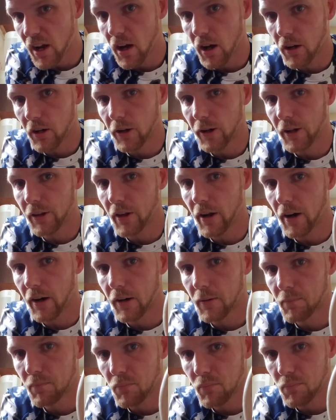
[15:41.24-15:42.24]
Hunter in there.
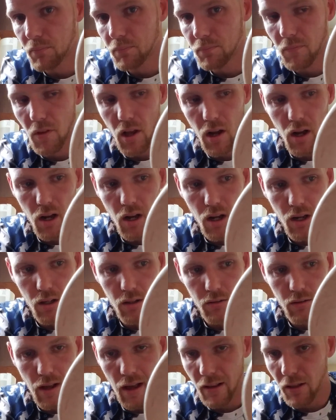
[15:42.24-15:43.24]

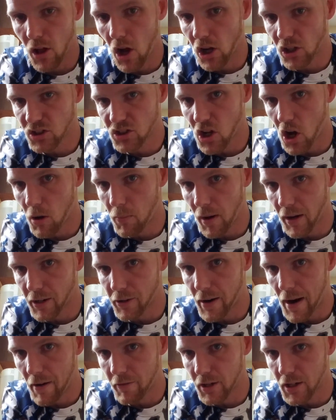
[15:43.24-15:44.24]
I lost all my
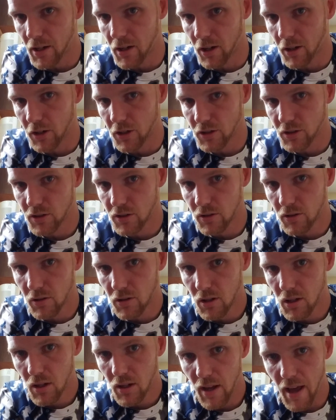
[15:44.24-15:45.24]
Gravity Hunters.
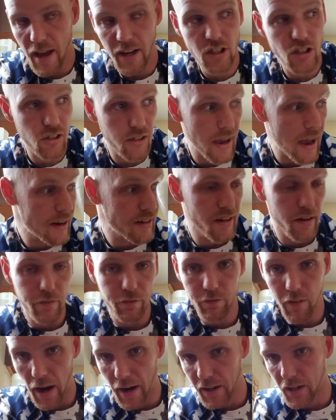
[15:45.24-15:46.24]
Actually, I did
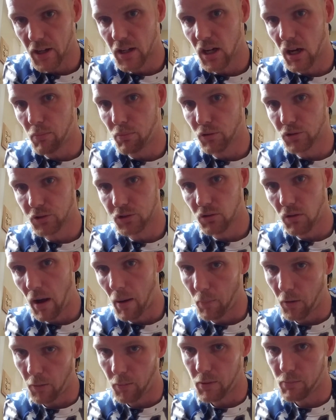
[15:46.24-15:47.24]
find a couple, so
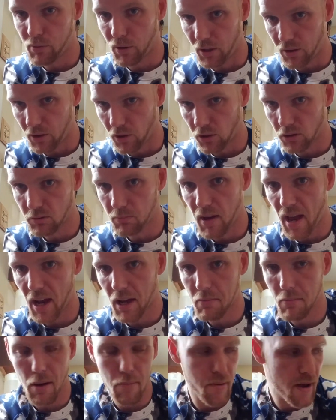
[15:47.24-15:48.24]
I'm going to be putting those
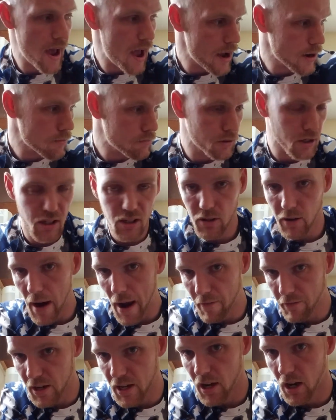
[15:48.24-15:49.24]
back in my bag. But
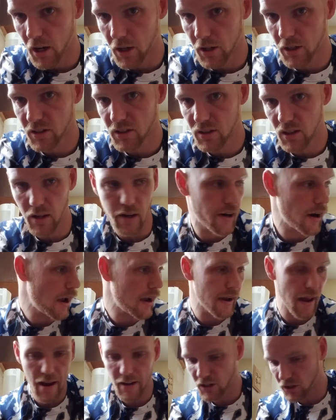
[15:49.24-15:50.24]
Gravity Hunters, here,
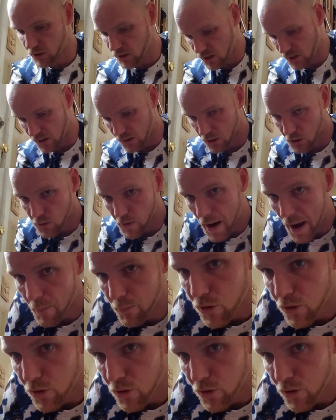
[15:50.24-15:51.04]
I actually need to grab